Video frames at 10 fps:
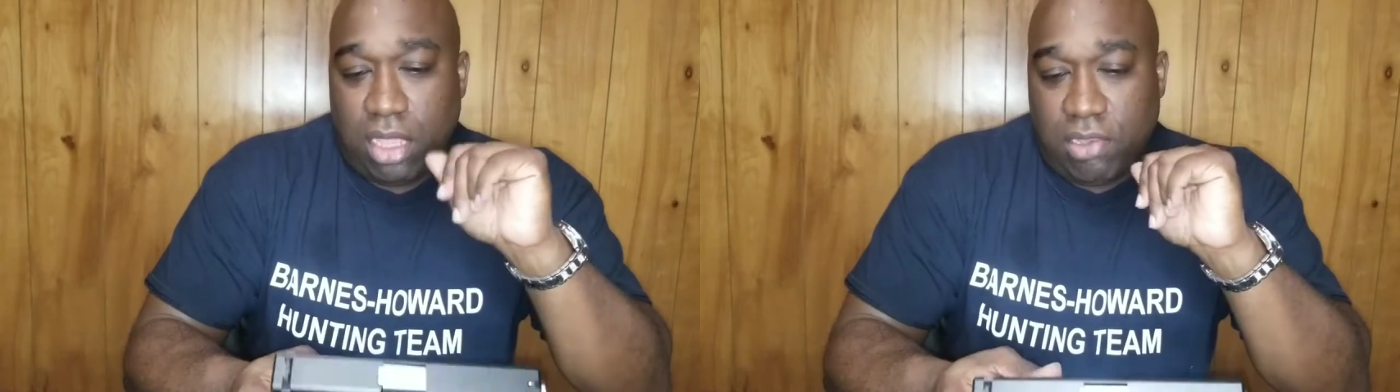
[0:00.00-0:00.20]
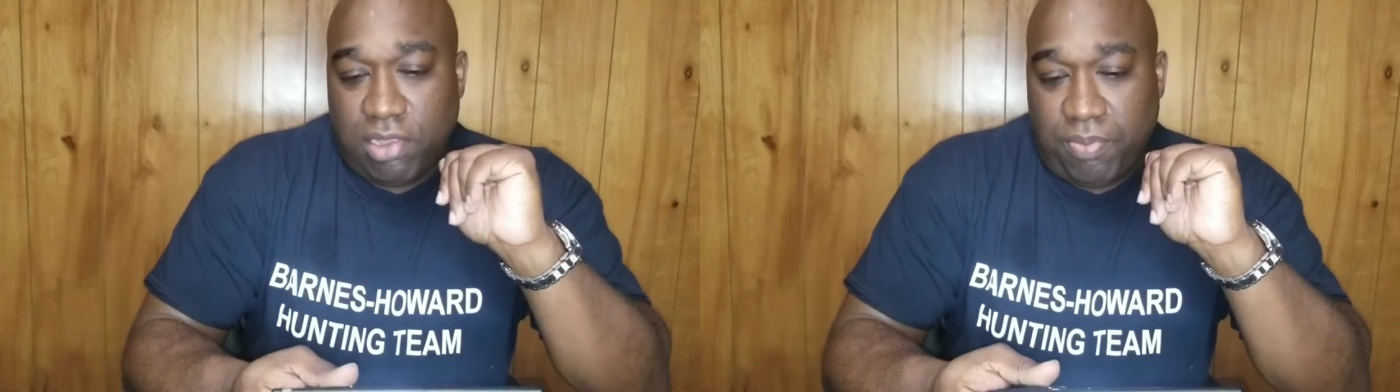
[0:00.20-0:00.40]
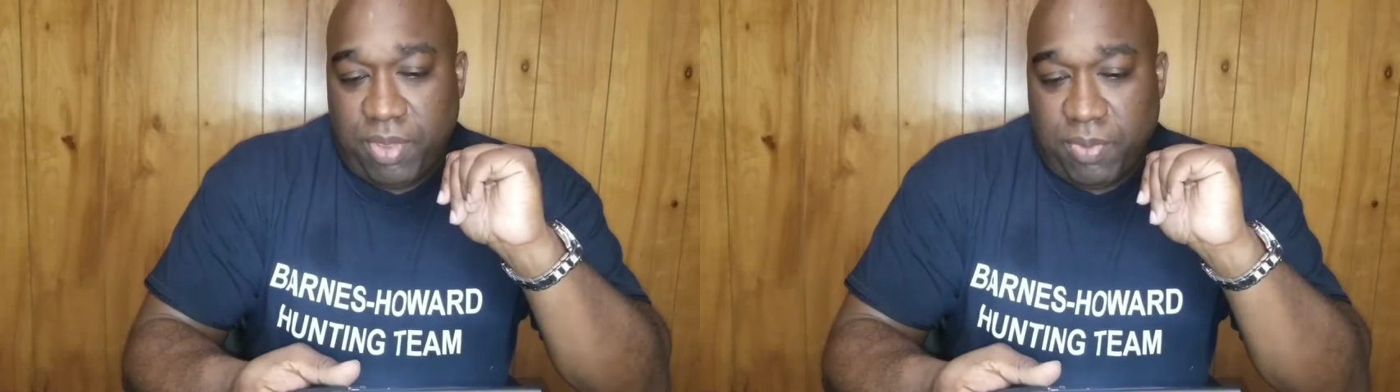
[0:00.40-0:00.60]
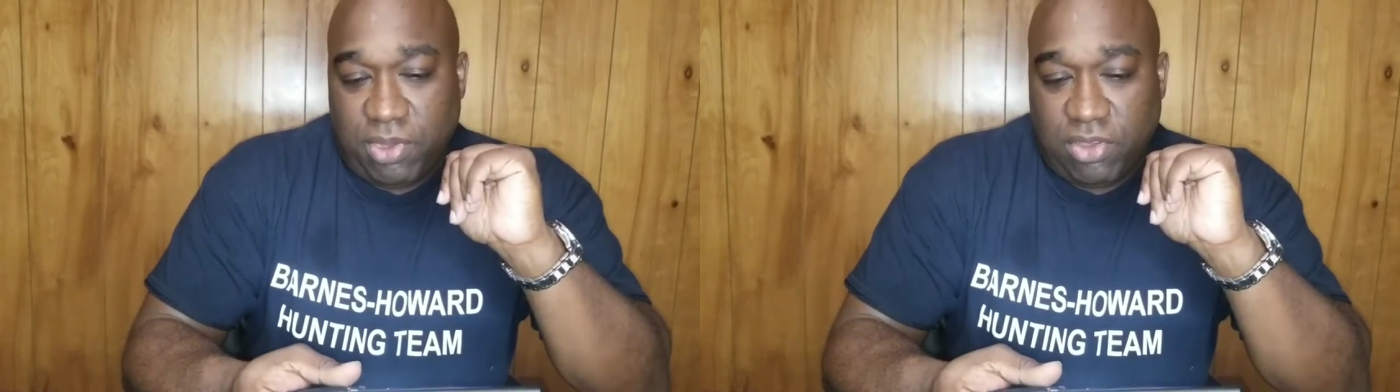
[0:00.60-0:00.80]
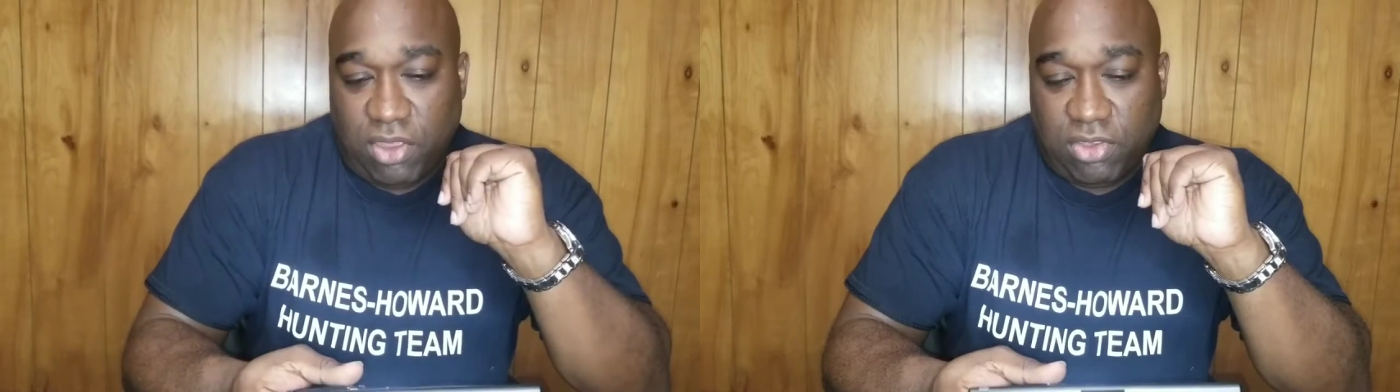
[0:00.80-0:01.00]
Some people
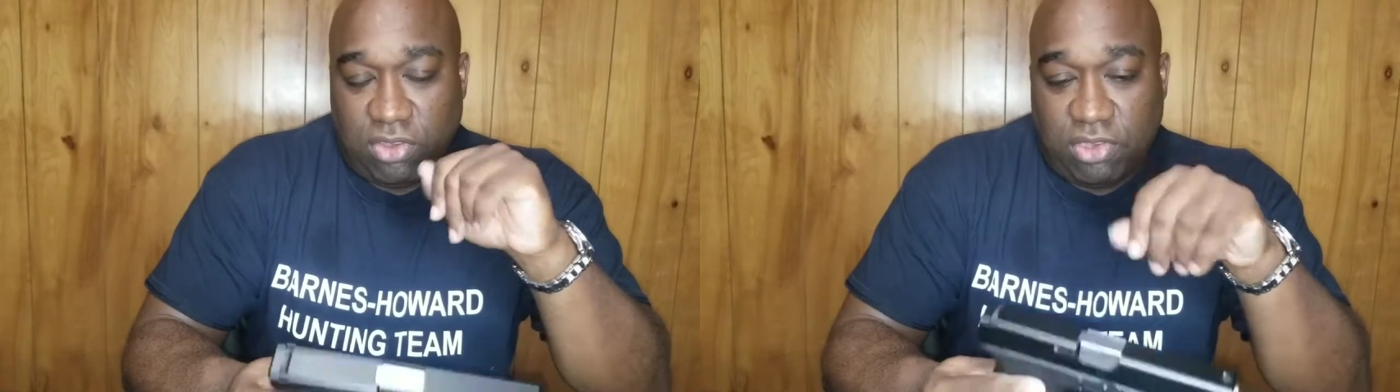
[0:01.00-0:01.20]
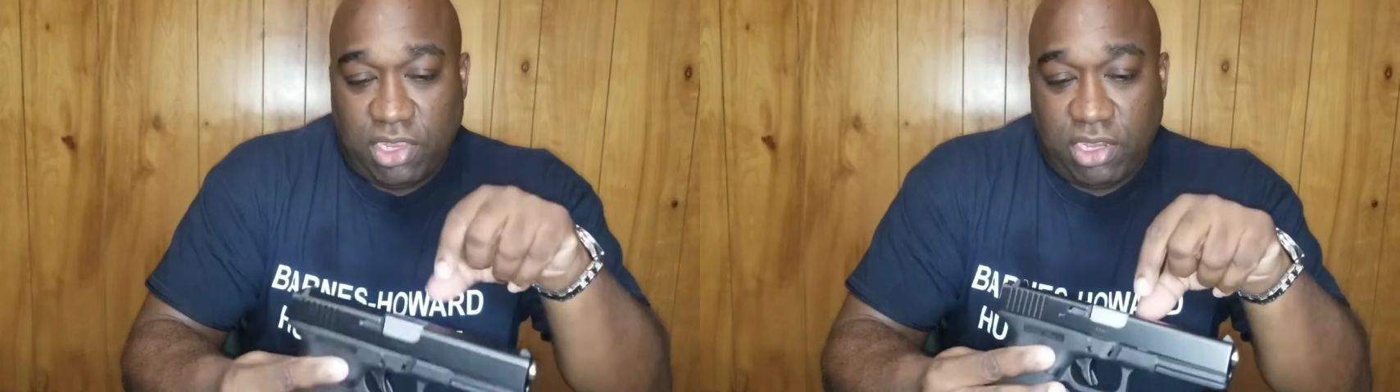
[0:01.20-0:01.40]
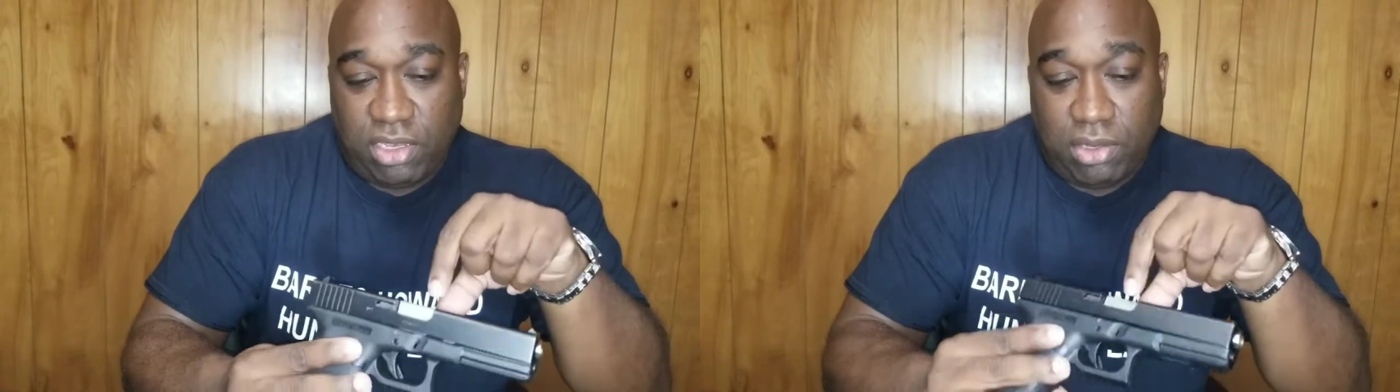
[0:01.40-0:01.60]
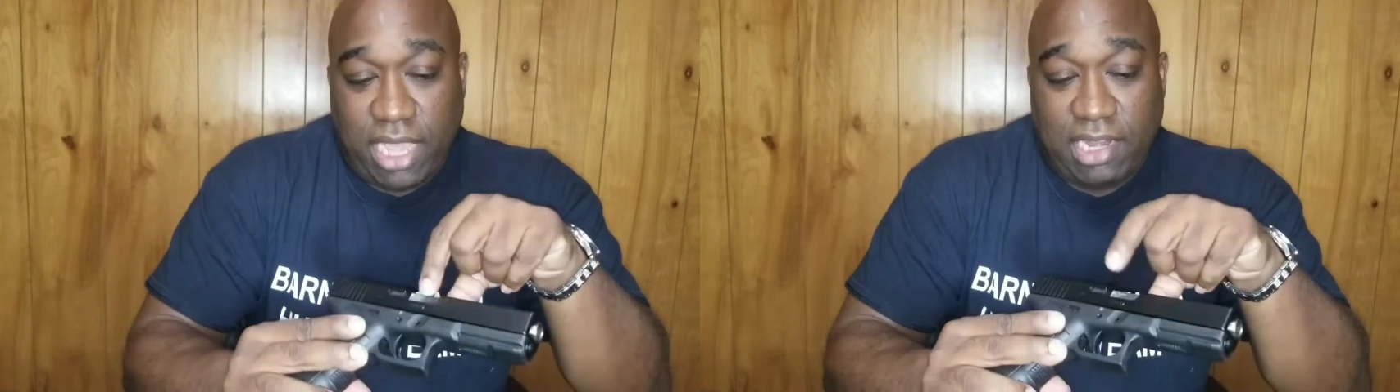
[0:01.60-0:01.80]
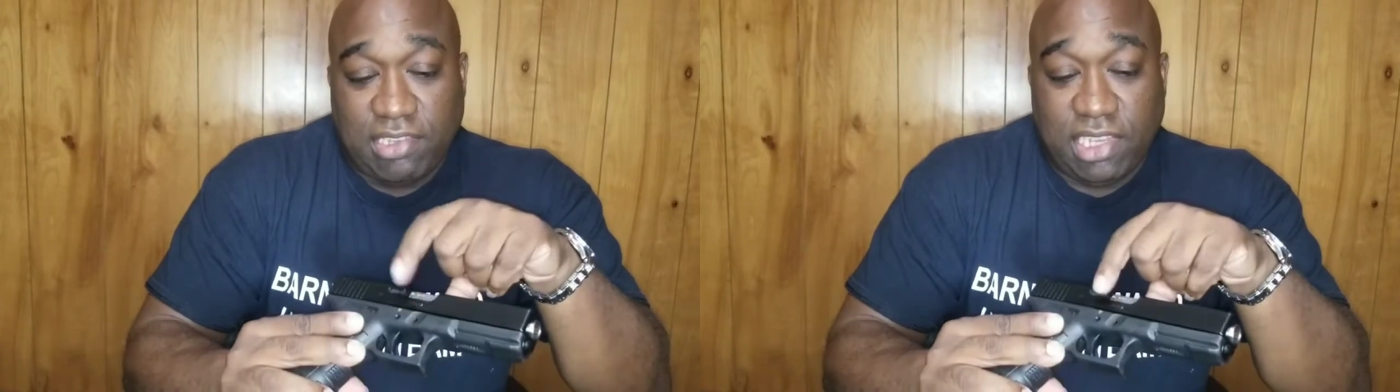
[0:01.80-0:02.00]
has also said you
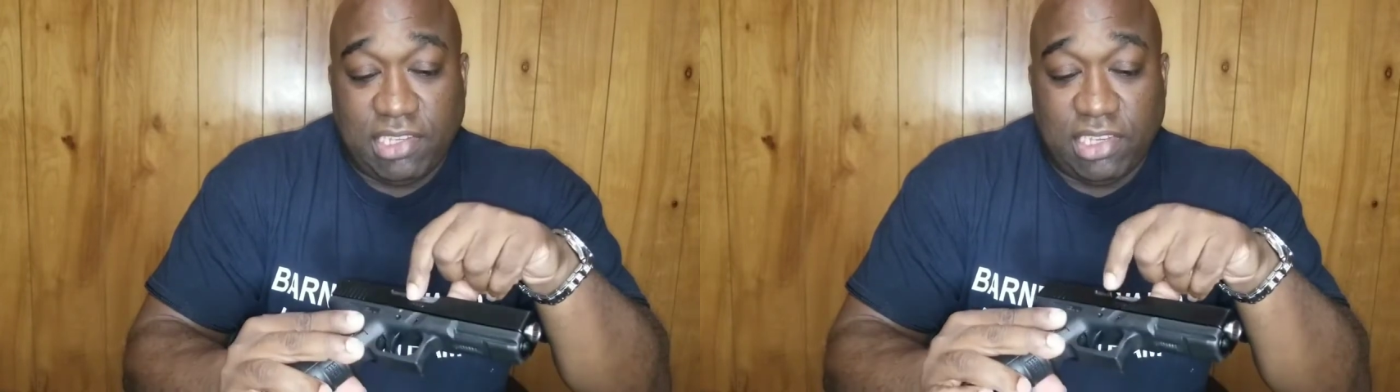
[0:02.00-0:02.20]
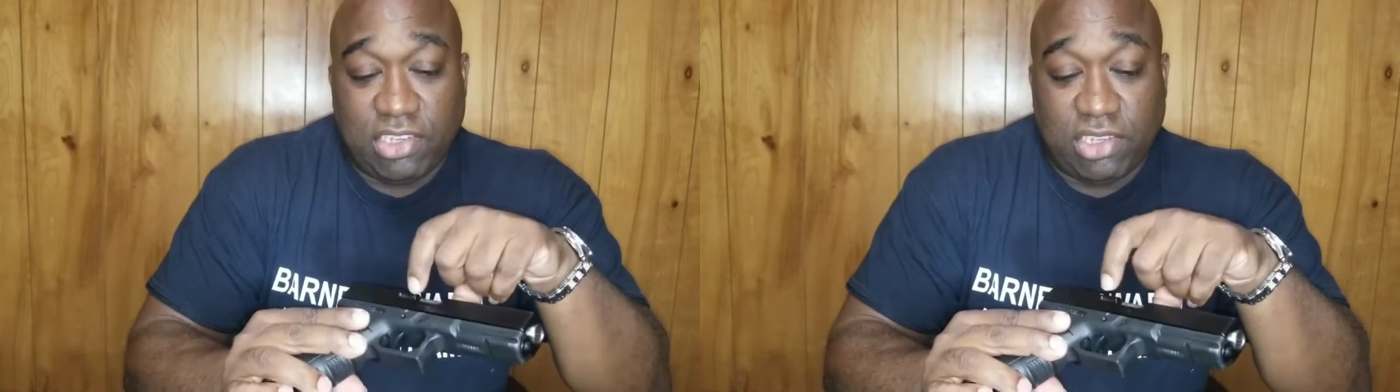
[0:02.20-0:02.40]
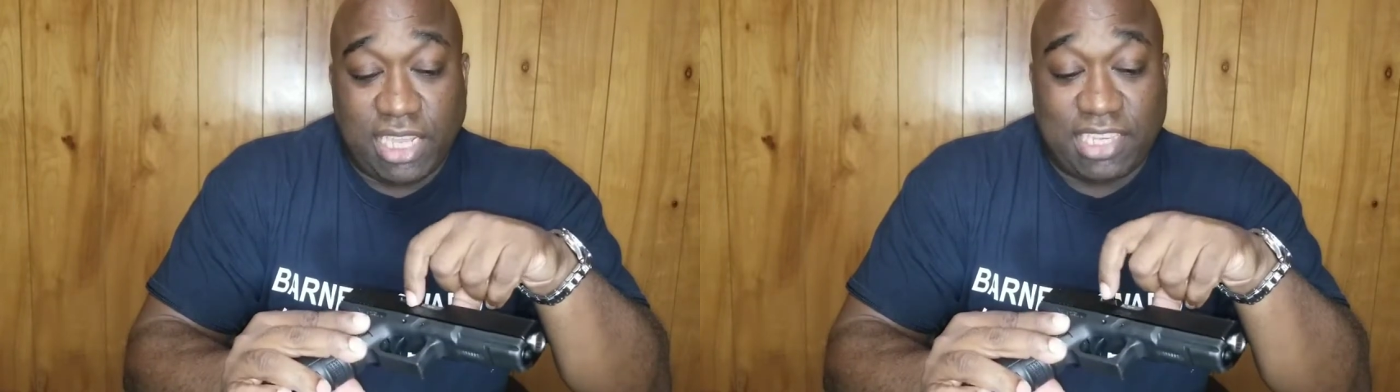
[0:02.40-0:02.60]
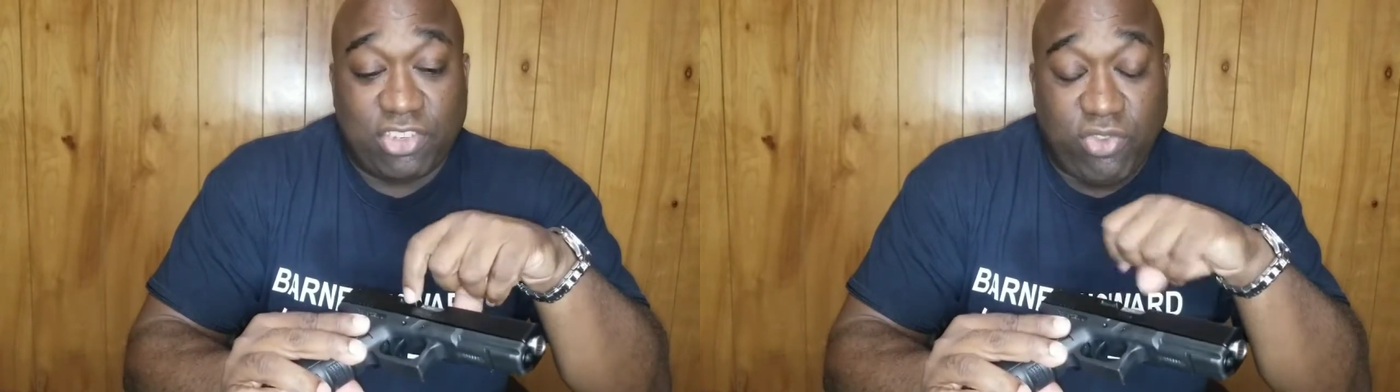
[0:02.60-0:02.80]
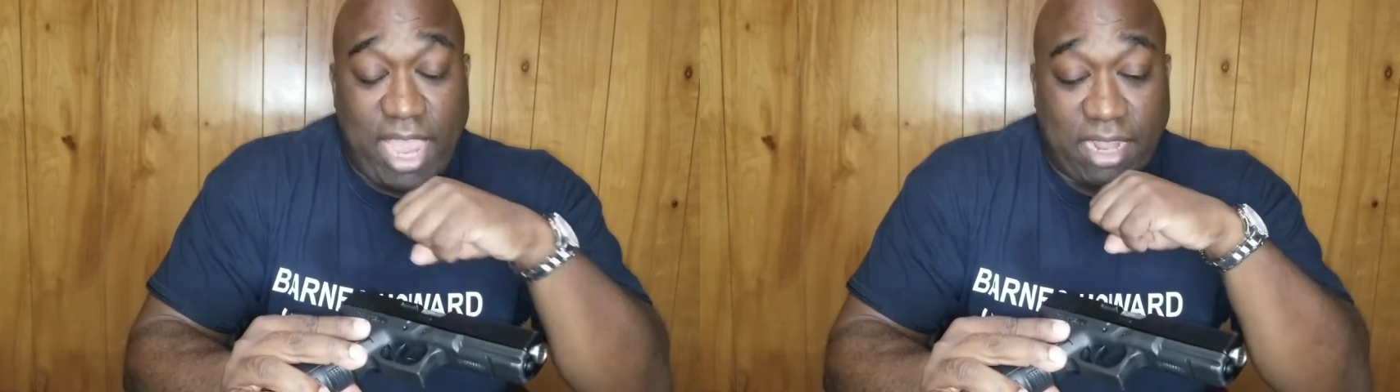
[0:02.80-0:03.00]
got to change the
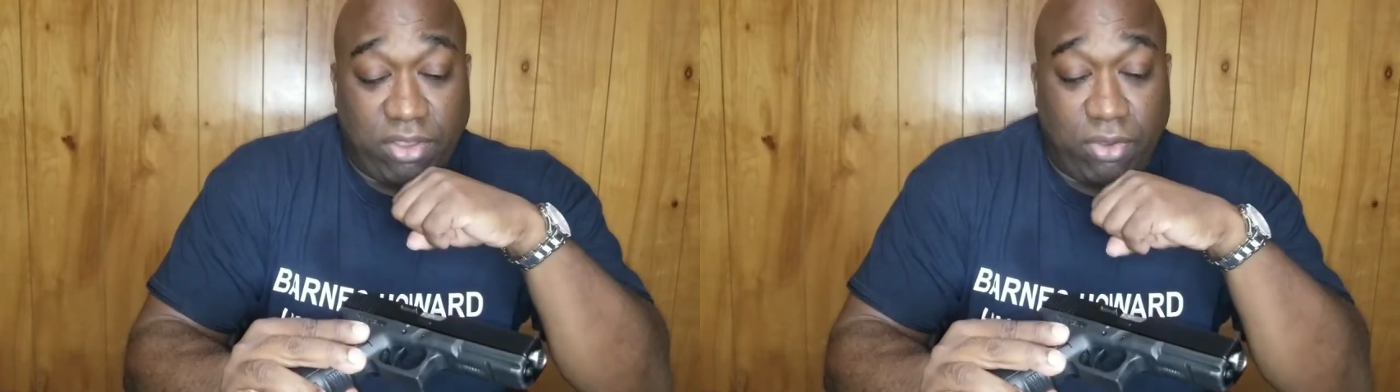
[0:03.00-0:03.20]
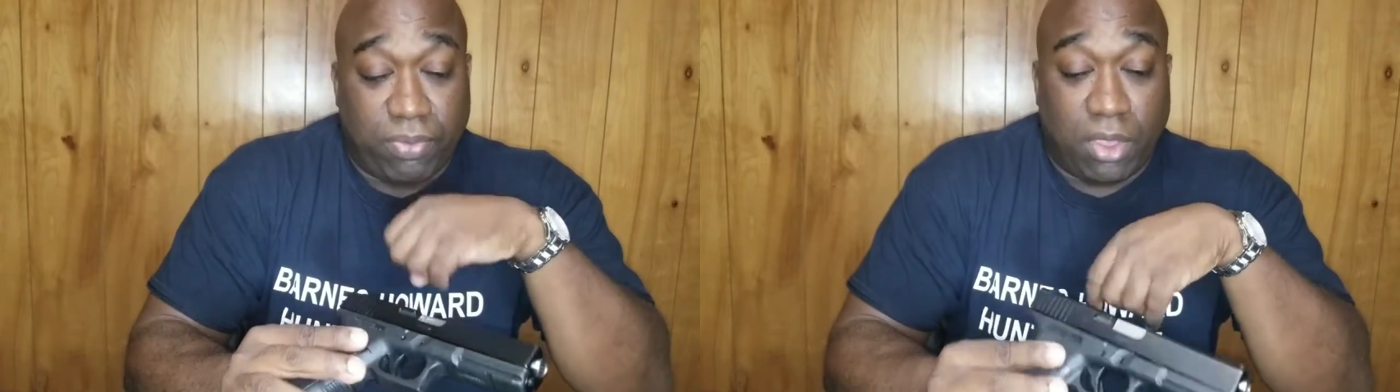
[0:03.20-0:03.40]
extractor.